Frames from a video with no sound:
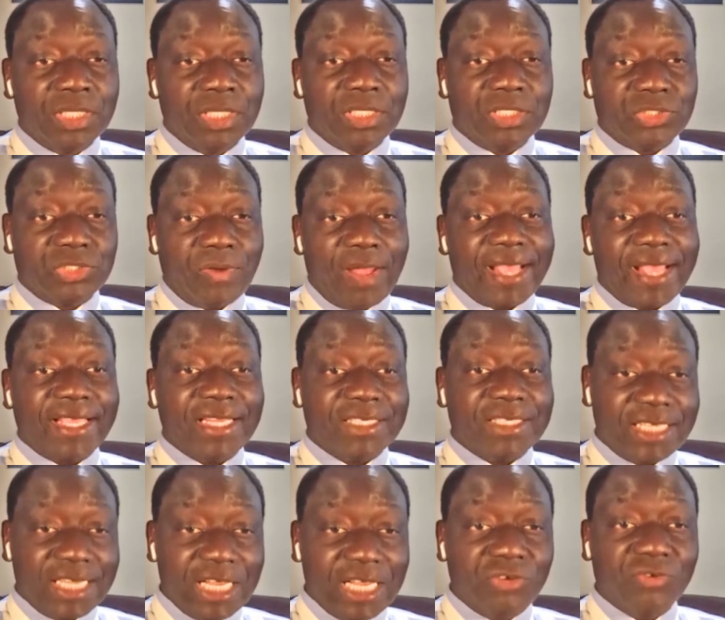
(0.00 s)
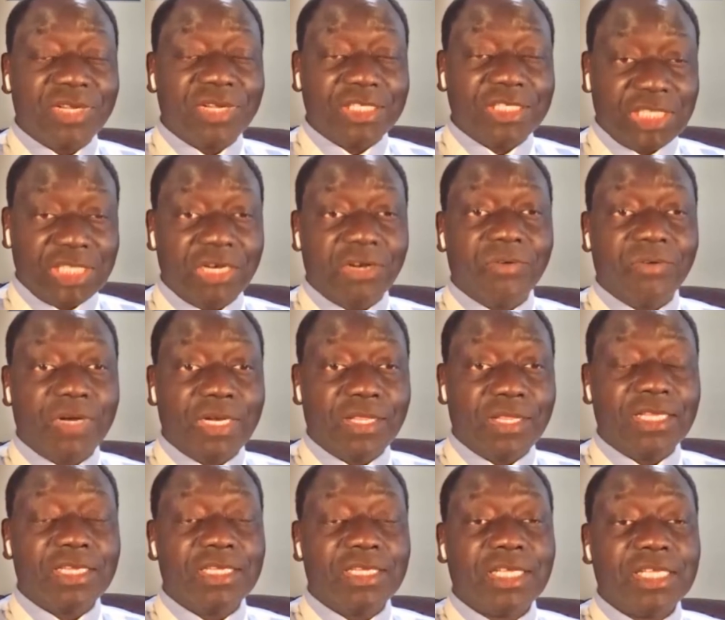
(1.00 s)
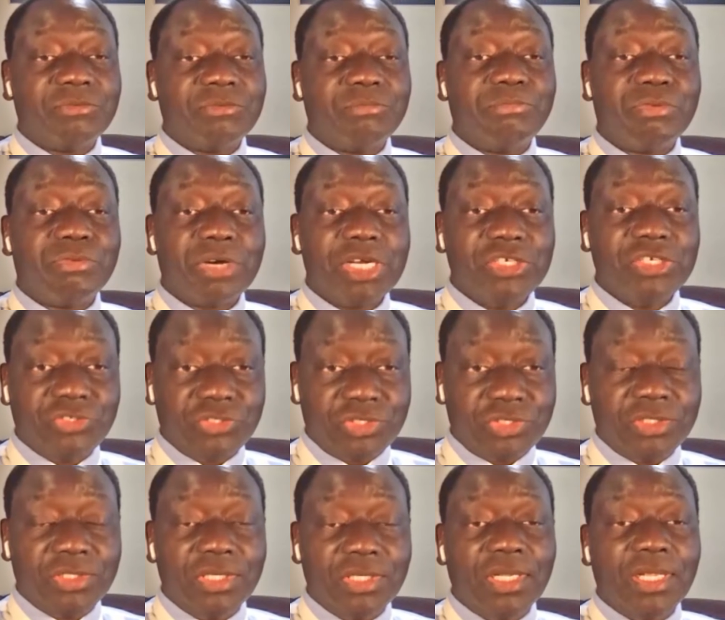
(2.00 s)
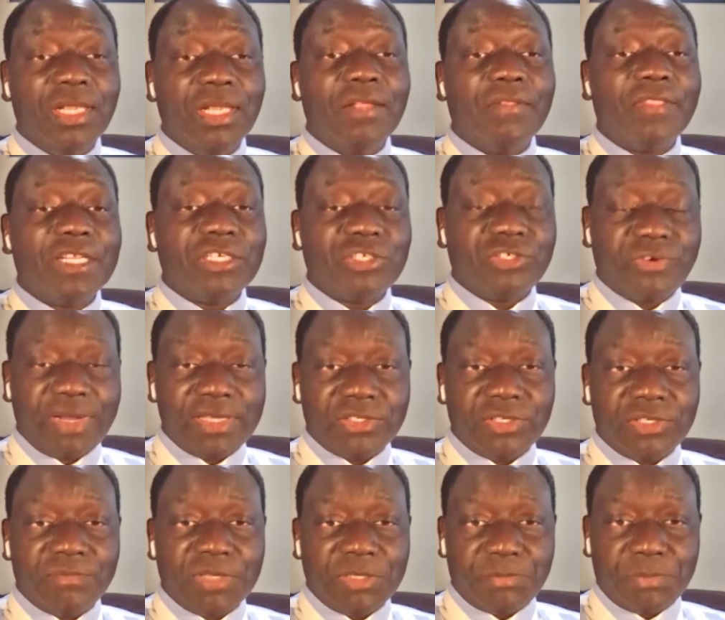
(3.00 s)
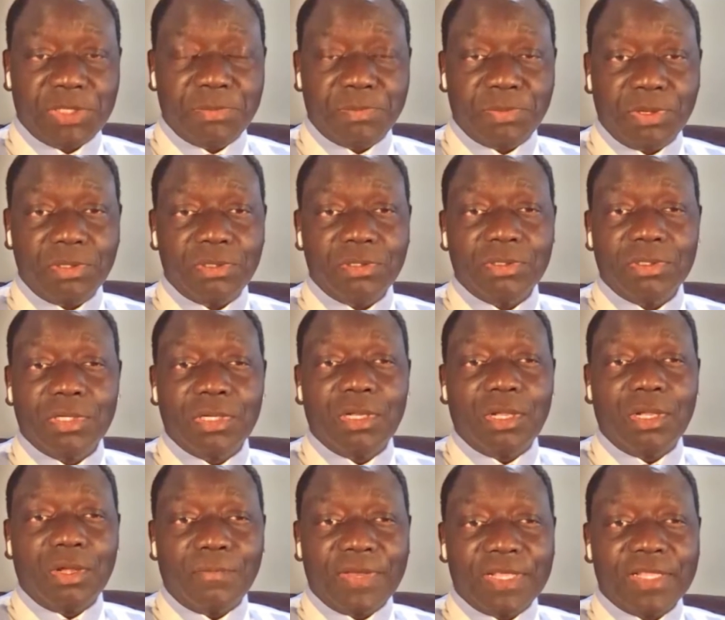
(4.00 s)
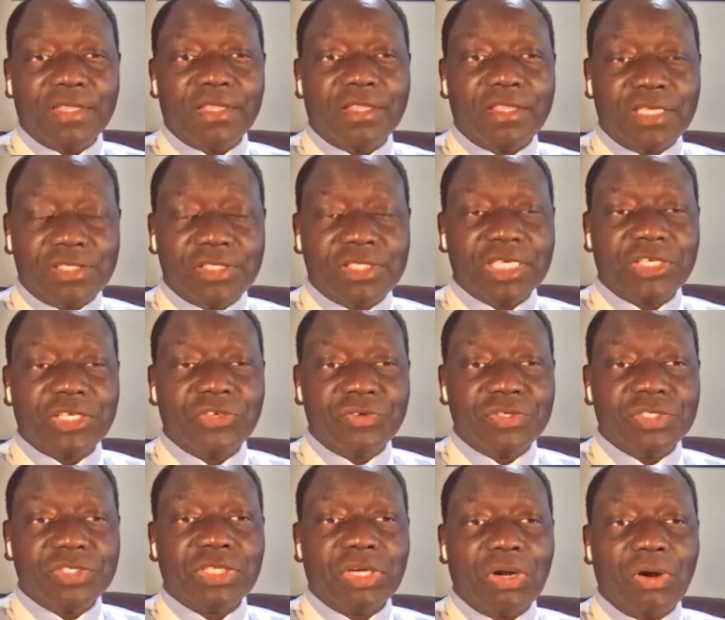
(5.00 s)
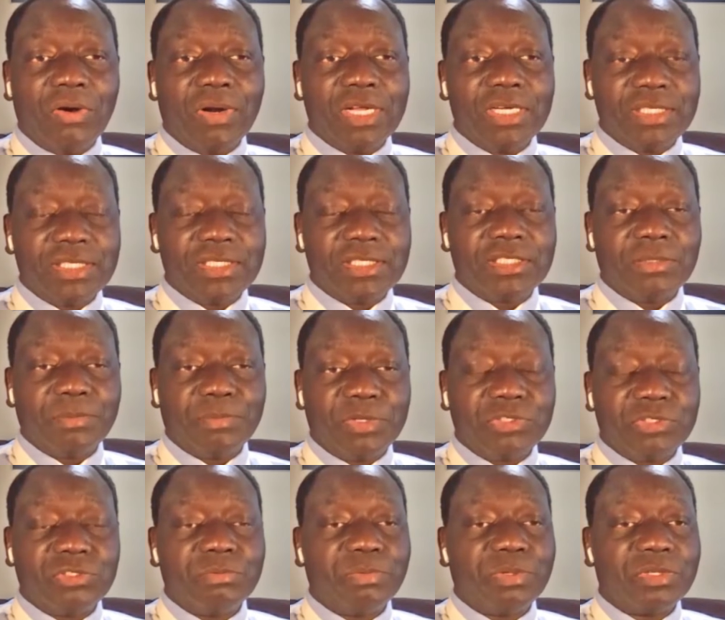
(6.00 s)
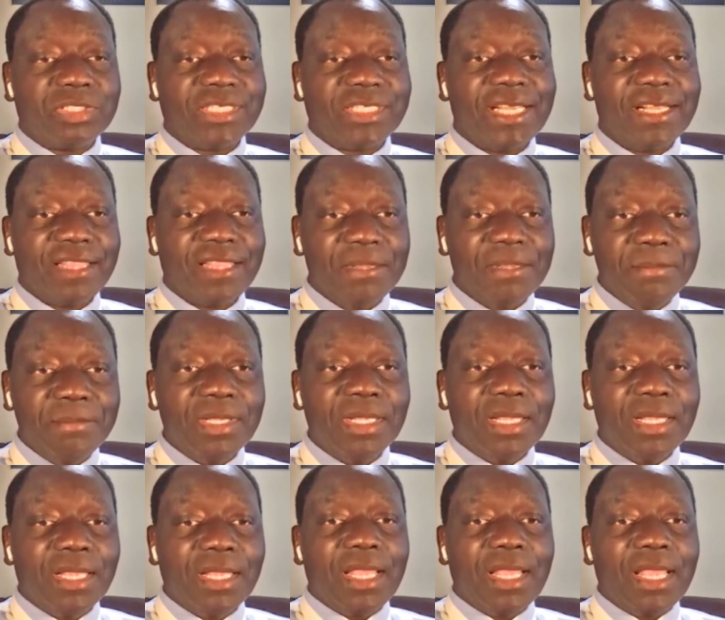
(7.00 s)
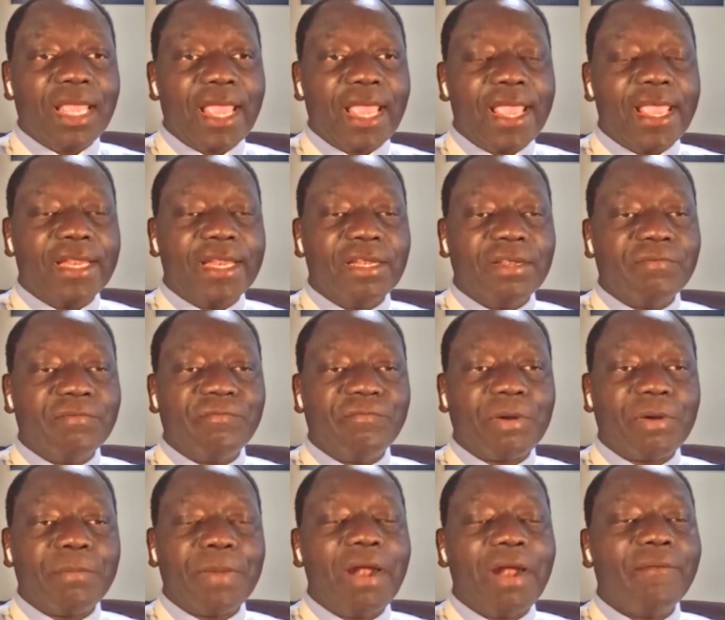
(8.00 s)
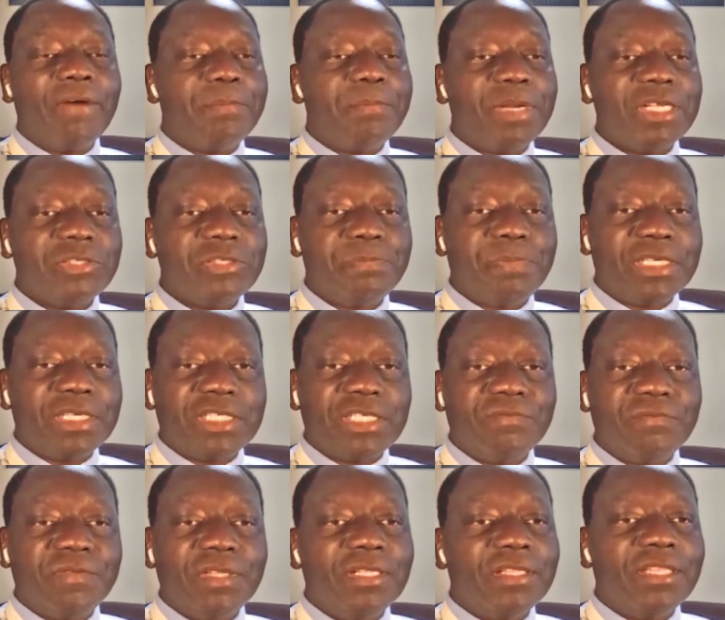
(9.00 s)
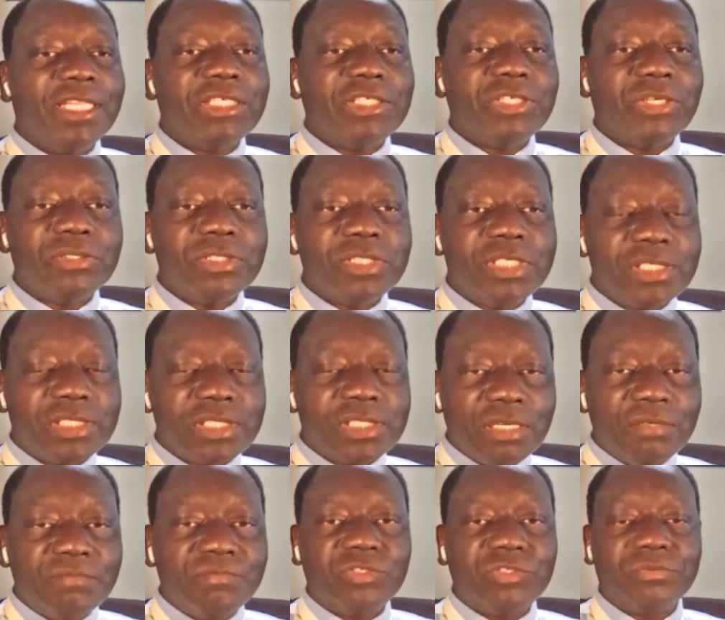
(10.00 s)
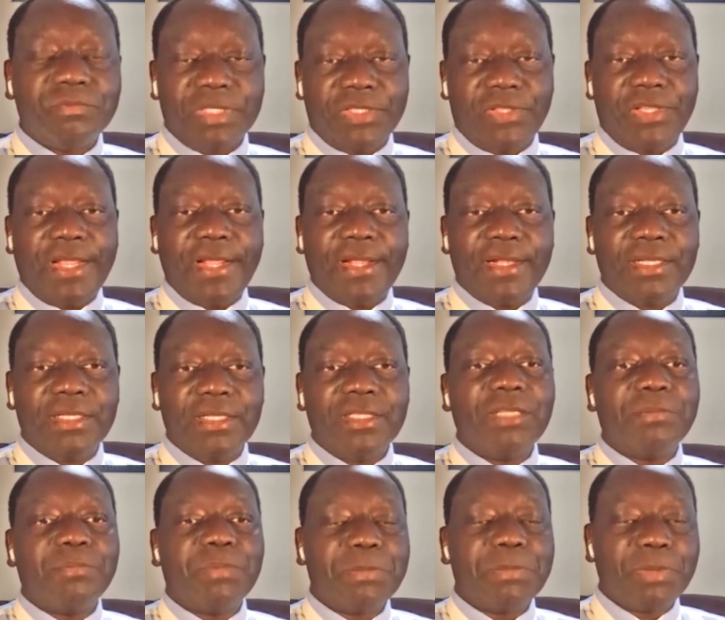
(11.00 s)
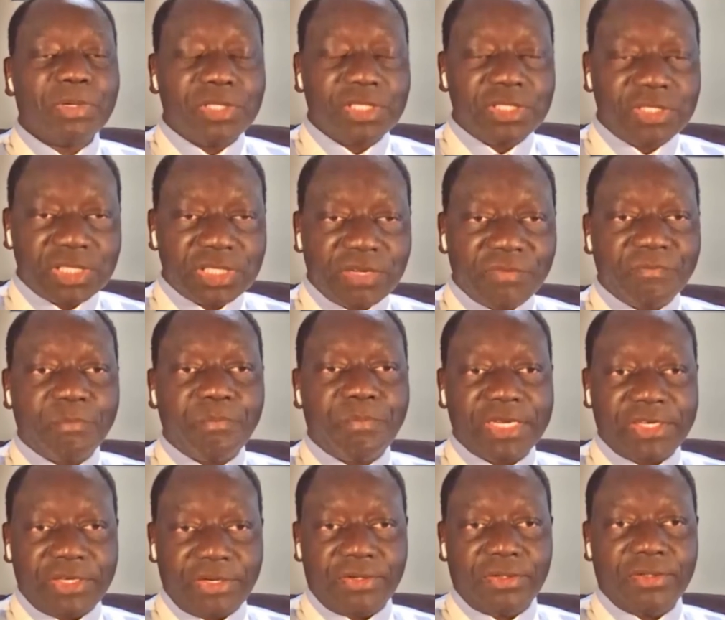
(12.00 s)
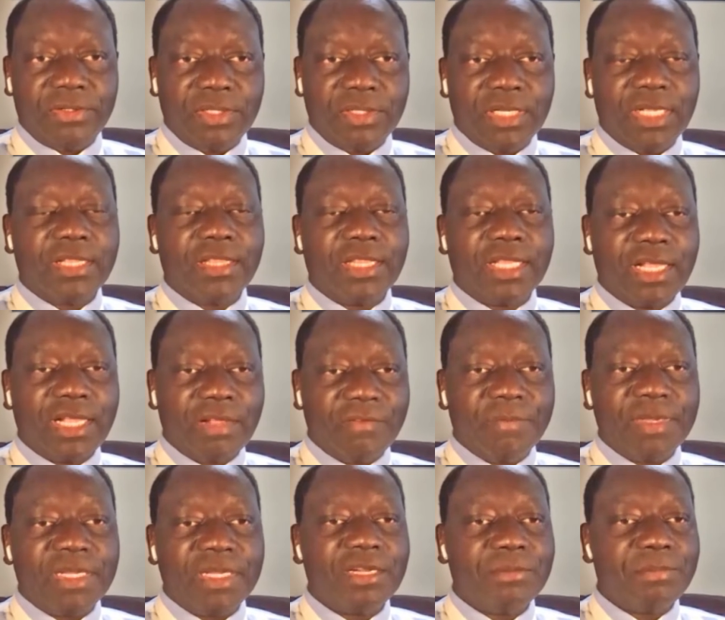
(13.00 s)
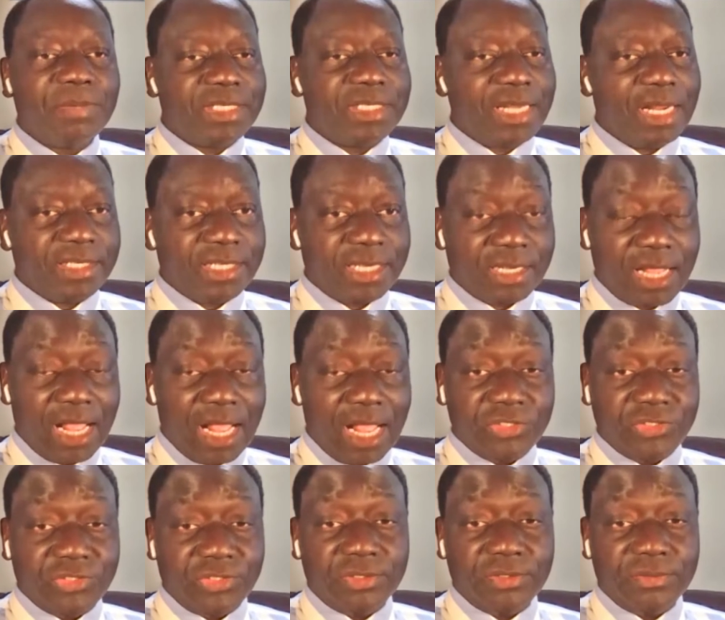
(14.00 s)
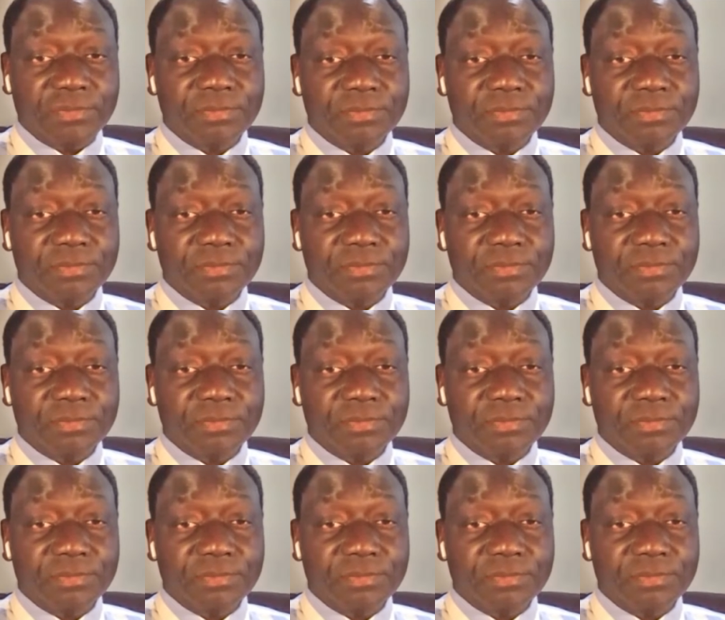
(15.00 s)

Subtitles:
So I can tell you categorically that it has breached the trust of the people with these security organs that are supposed to protect them. And from our perspective, they don't deserve to be there. The people deserve better, and the government had better take action